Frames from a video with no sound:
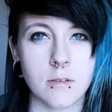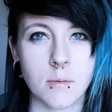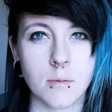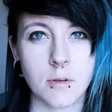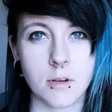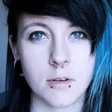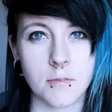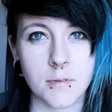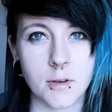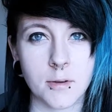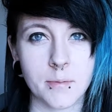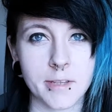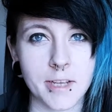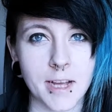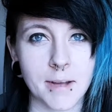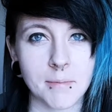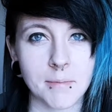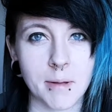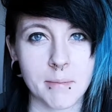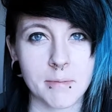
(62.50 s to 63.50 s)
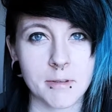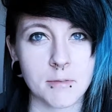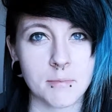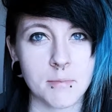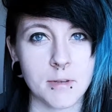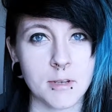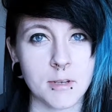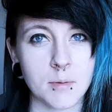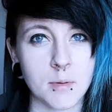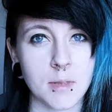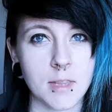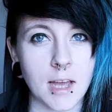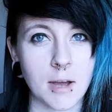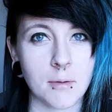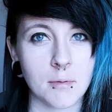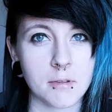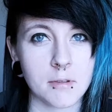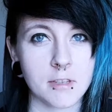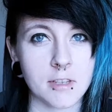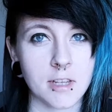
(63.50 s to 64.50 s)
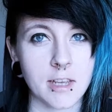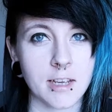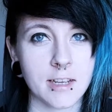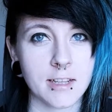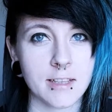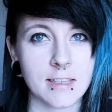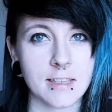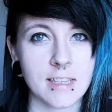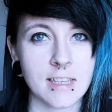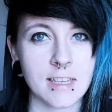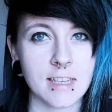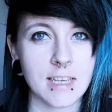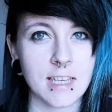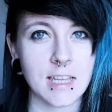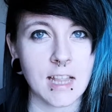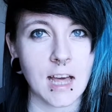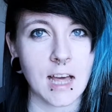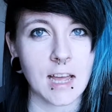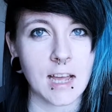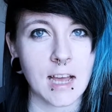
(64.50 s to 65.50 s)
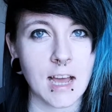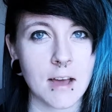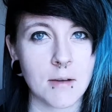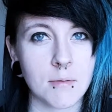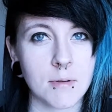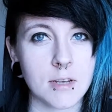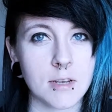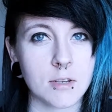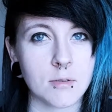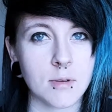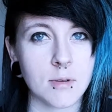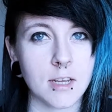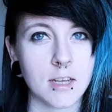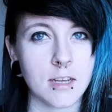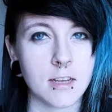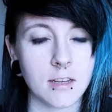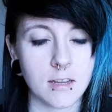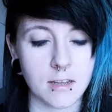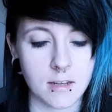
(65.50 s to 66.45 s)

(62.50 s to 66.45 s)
I'm going to film a time lapse of me doing that one so you can see like how I do it.